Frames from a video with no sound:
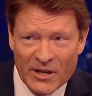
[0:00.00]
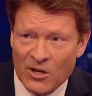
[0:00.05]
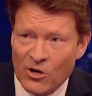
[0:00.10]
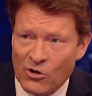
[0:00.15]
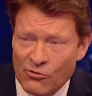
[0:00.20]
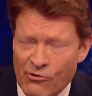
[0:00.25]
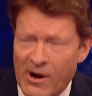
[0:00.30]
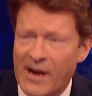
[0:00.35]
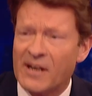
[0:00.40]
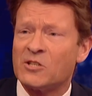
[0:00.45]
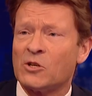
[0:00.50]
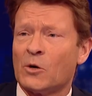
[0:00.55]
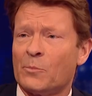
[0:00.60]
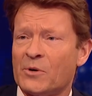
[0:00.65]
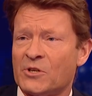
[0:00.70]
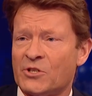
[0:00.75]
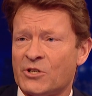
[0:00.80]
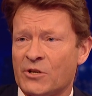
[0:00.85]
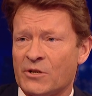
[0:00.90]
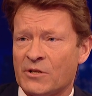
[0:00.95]
a great
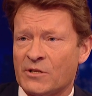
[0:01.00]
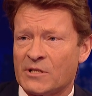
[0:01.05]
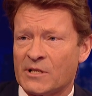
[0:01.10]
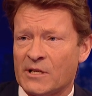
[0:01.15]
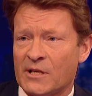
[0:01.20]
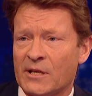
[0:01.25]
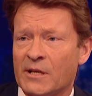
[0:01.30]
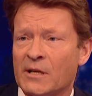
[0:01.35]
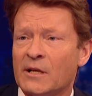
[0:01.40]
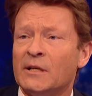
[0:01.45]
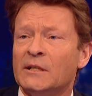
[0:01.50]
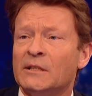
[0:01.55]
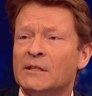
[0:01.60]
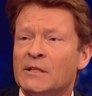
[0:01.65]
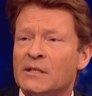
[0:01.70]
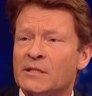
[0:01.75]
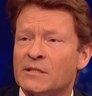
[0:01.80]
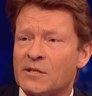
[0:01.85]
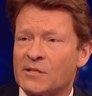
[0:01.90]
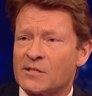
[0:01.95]
opportunity
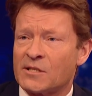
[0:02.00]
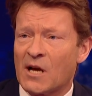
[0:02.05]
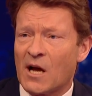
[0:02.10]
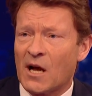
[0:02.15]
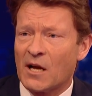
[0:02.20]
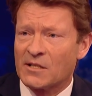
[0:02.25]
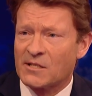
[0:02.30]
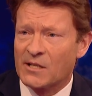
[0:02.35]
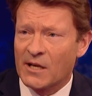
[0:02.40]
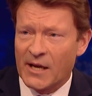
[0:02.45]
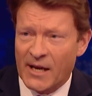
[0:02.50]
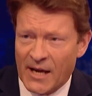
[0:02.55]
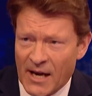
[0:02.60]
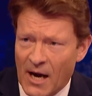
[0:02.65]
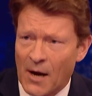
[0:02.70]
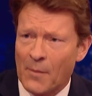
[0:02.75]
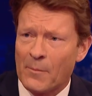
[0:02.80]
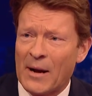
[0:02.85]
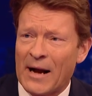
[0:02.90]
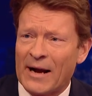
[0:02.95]
to start to
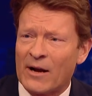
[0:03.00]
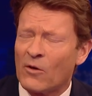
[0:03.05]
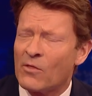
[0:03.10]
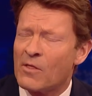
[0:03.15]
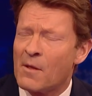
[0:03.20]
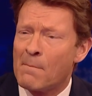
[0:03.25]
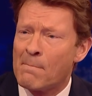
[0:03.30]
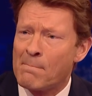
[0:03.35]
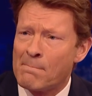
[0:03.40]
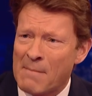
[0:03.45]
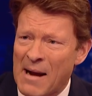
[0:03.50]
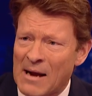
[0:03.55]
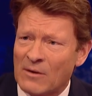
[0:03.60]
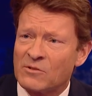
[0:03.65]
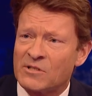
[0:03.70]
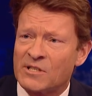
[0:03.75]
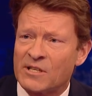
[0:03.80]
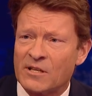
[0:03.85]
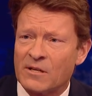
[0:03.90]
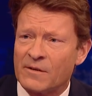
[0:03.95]
cut back on the
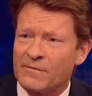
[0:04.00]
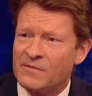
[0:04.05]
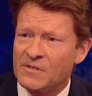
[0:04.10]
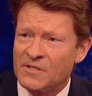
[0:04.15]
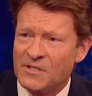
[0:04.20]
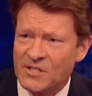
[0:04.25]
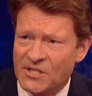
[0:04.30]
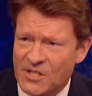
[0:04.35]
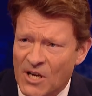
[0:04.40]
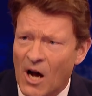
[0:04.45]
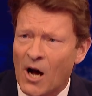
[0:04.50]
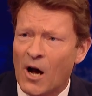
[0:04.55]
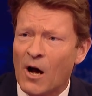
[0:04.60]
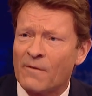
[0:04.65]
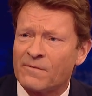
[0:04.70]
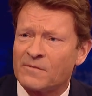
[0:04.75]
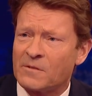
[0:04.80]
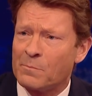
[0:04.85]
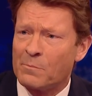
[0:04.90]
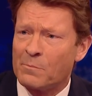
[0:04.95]
mountain of daft,